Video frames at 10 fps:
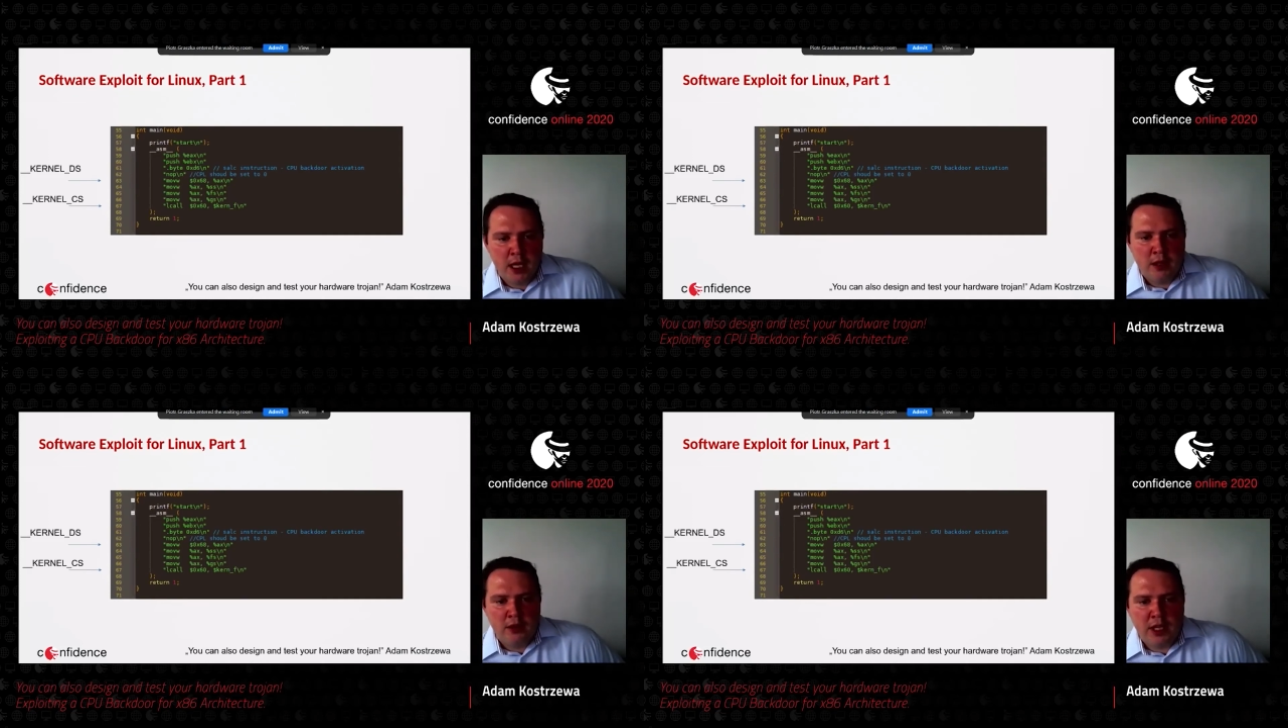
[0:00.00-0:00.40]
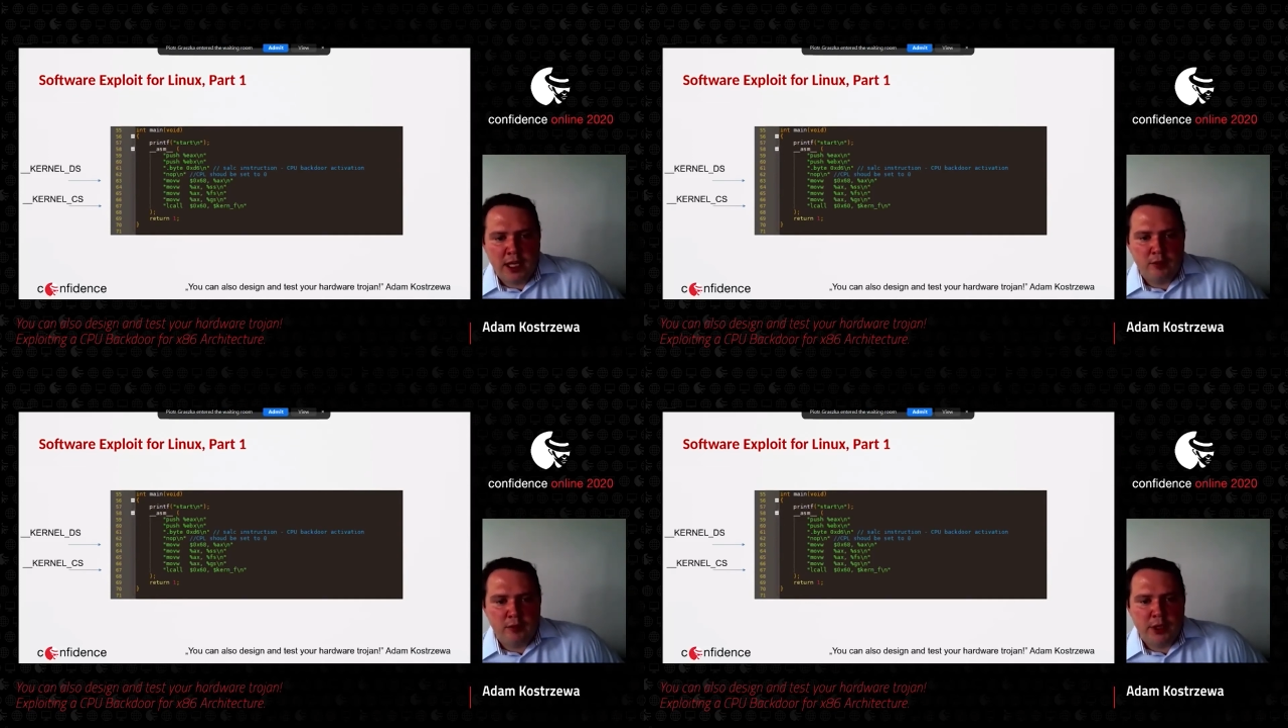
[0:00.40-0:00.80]

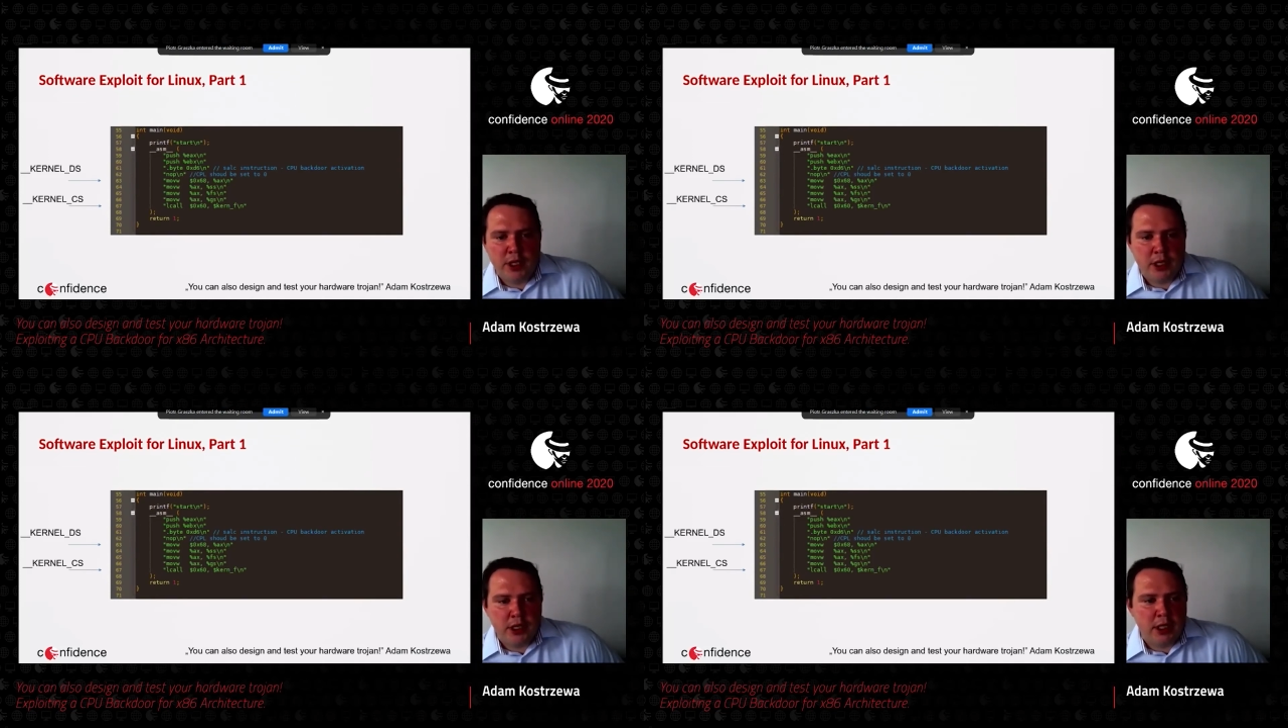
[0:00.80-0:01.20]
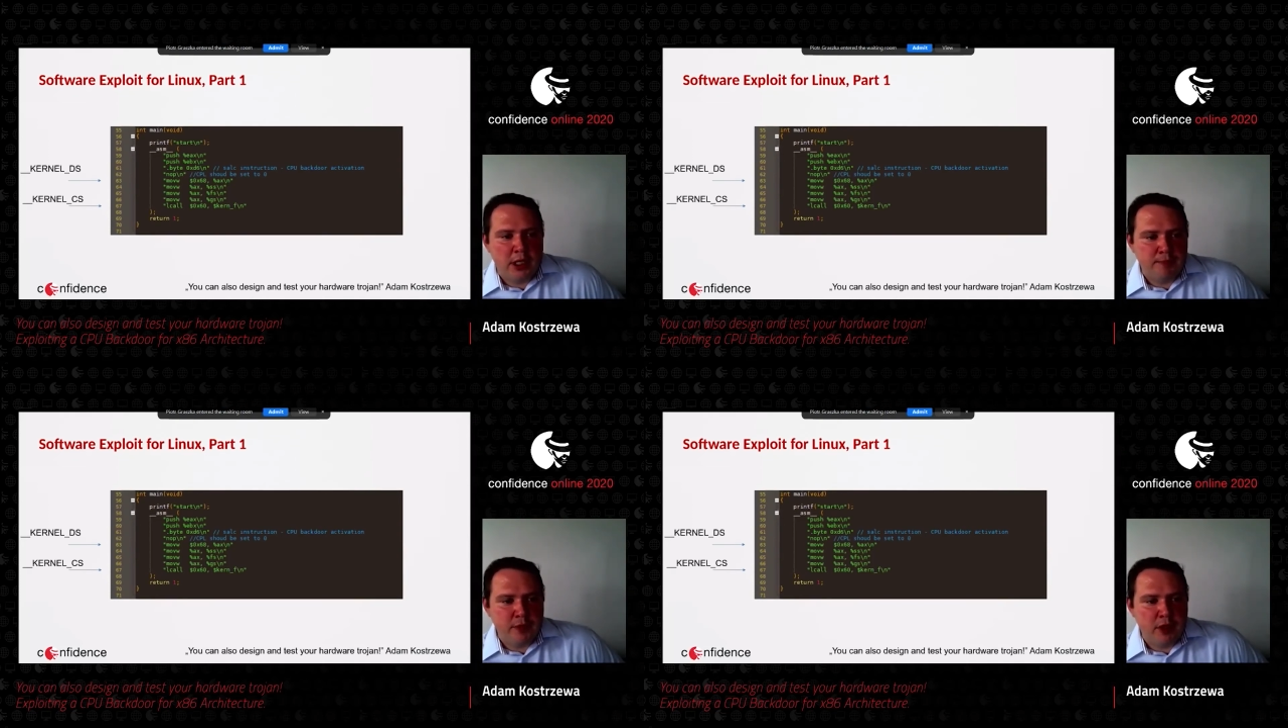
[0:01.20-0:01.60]
Then we are
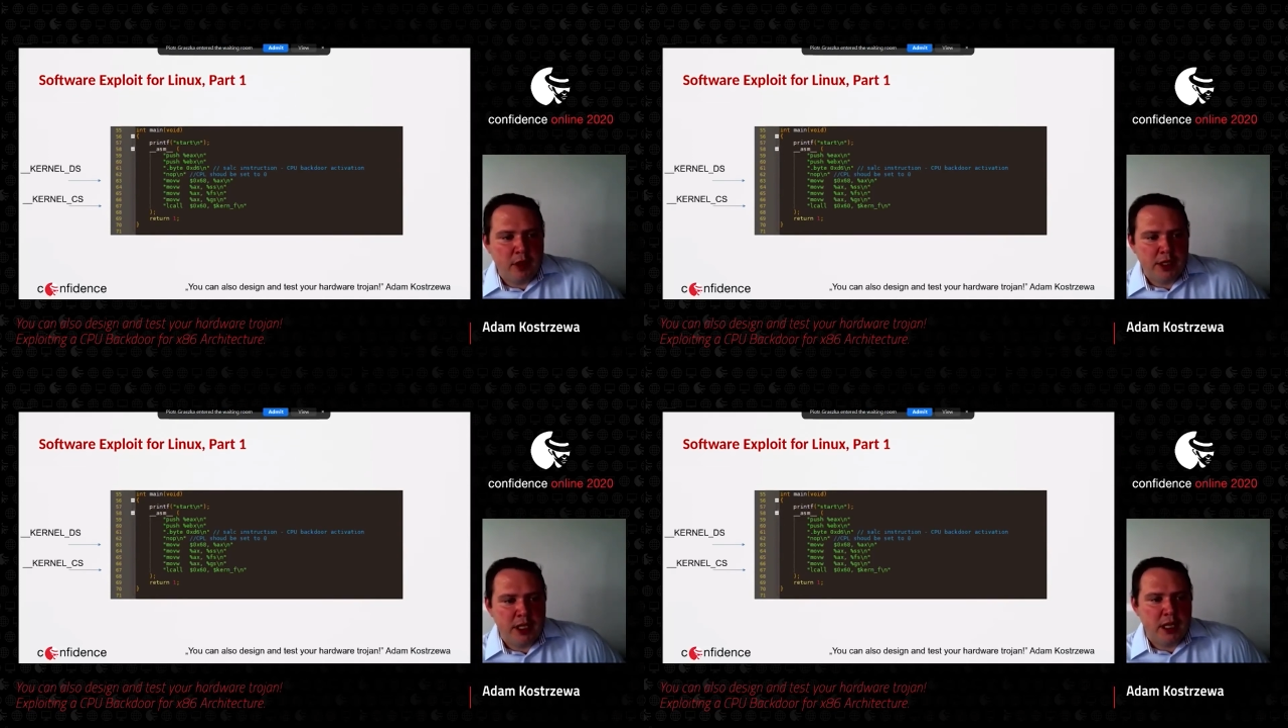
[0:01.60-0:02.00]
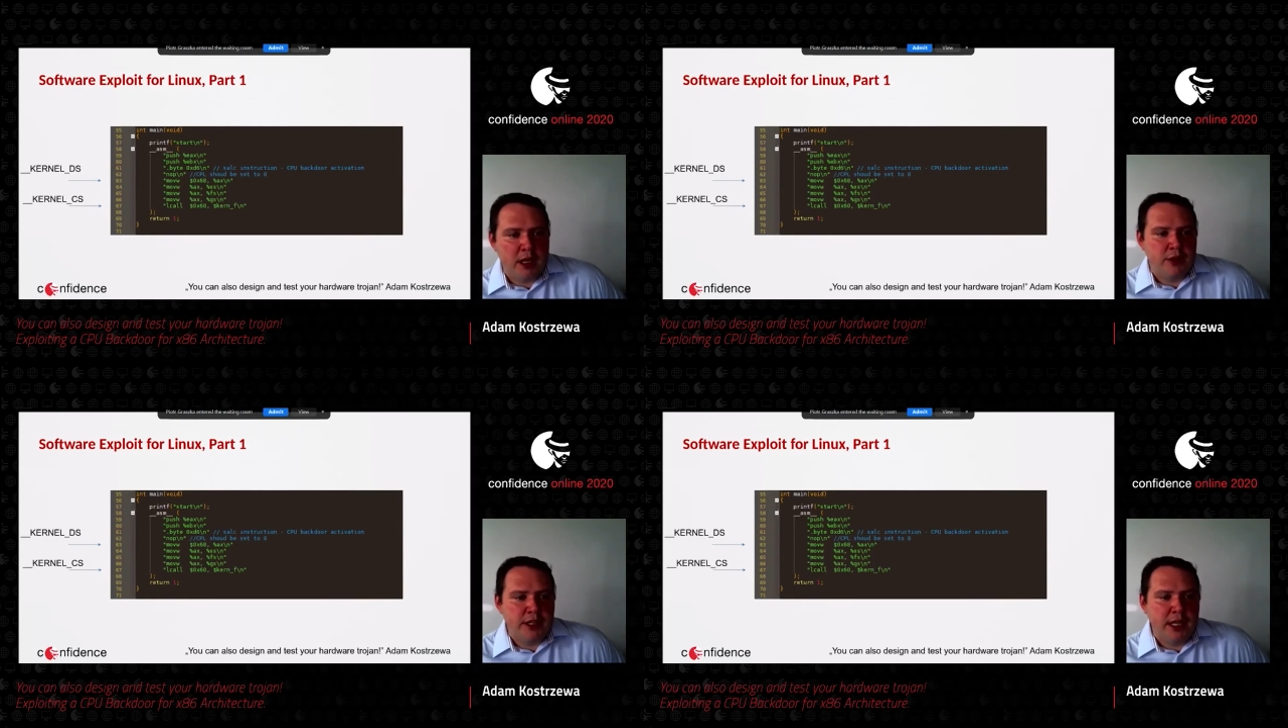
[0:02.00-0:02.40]
loading
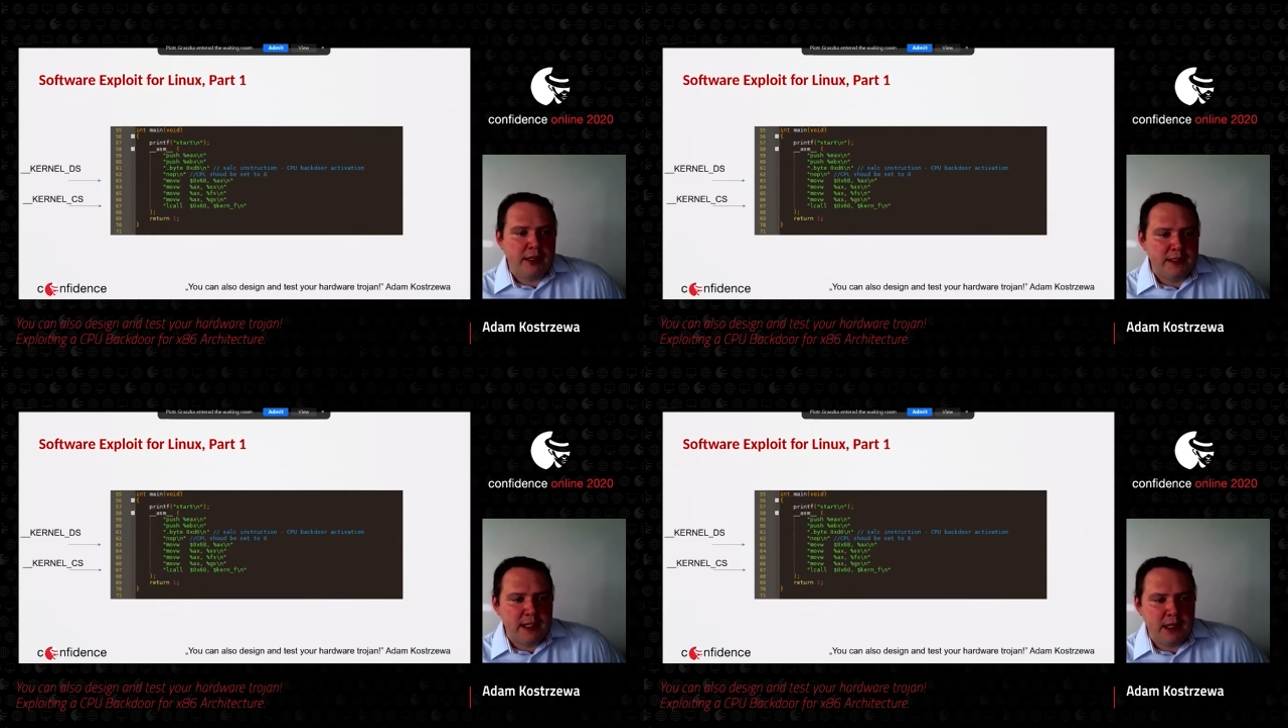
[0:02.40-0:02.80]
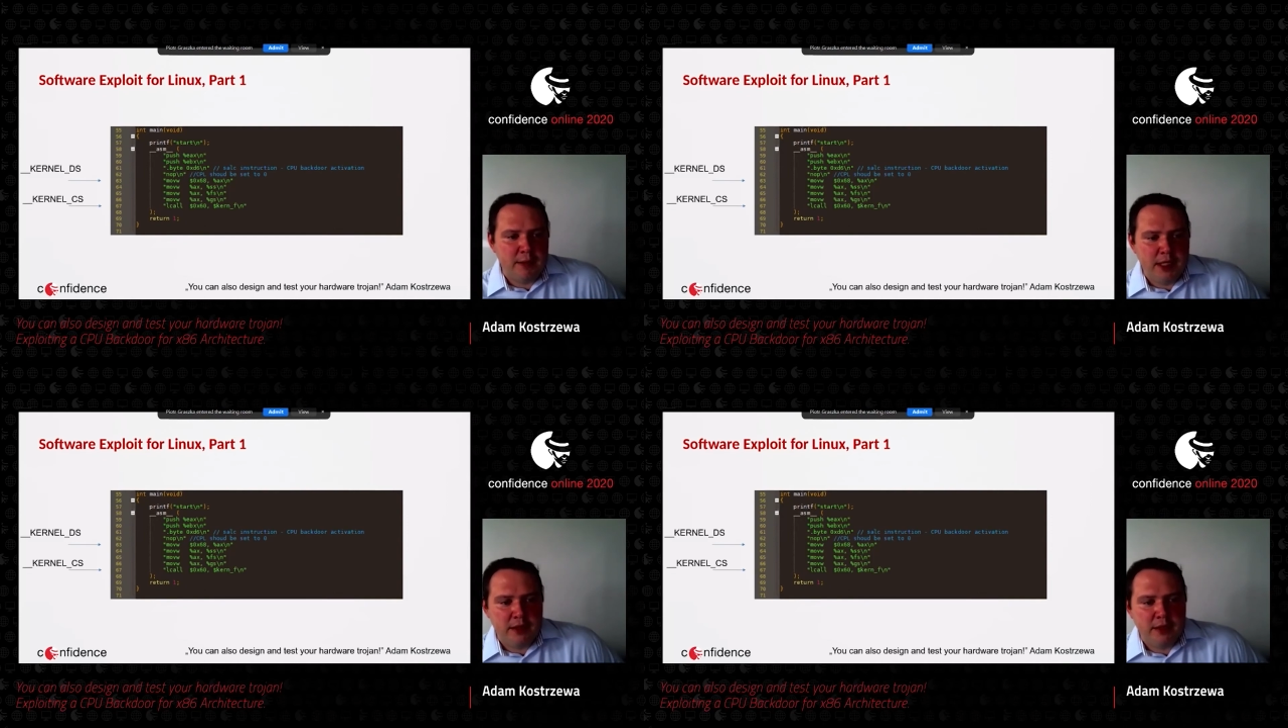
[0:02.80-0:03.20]
our data
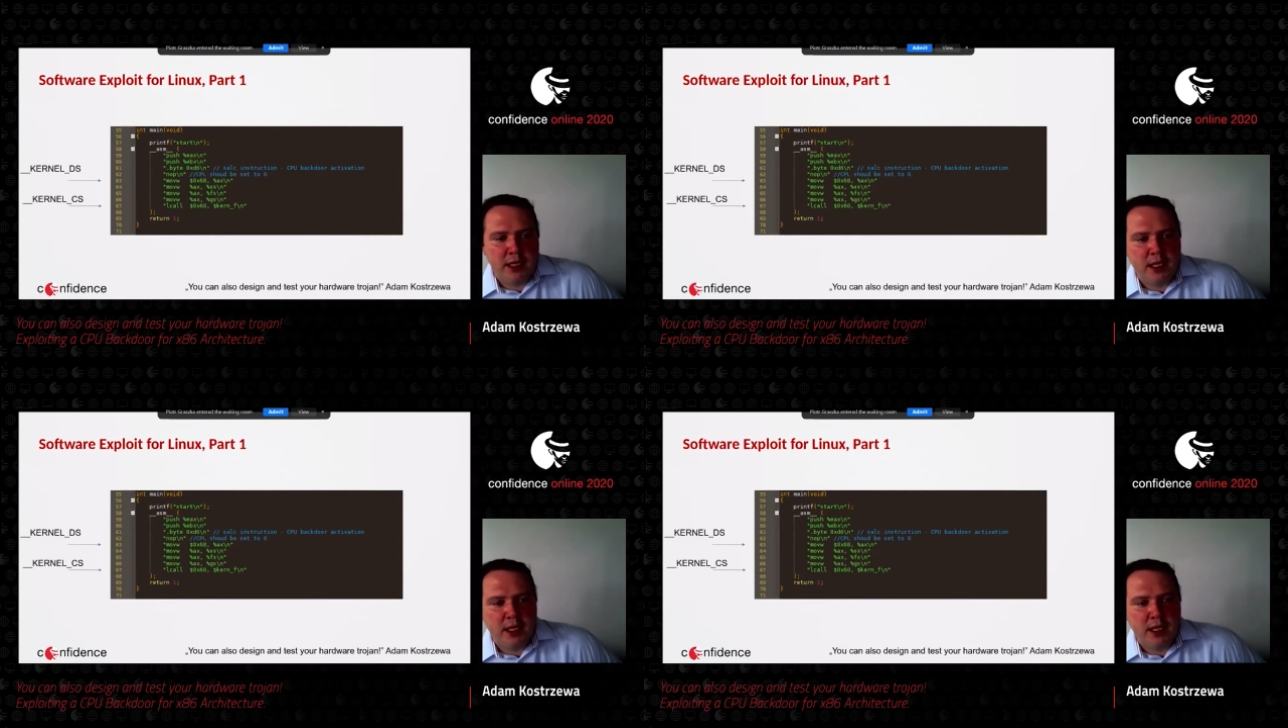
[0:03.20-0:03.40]
segment.